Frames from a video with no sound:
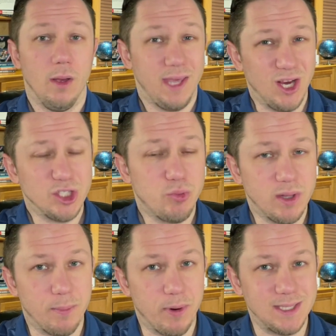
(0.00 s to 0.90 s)
Here's what
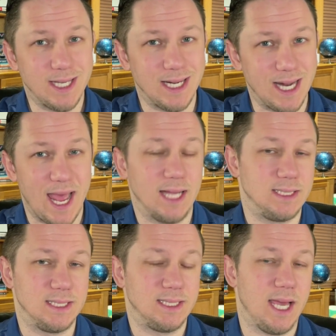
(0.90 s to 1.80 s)
the president had
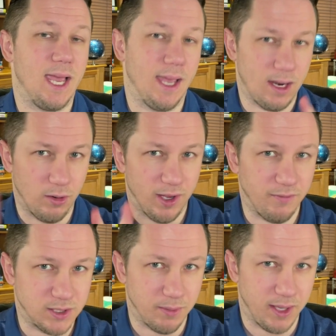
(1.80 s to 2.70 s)
to say, and I'll give
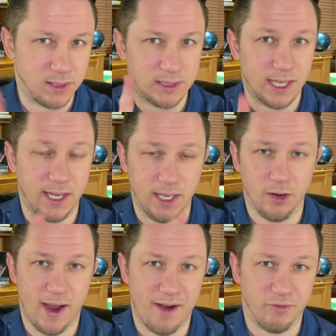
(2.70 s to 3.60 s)
you some insight
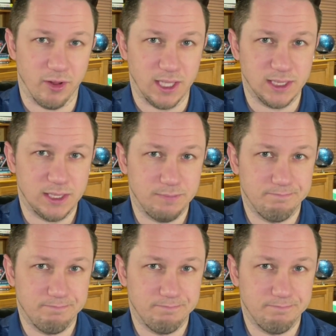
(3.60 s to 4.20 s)
here after this.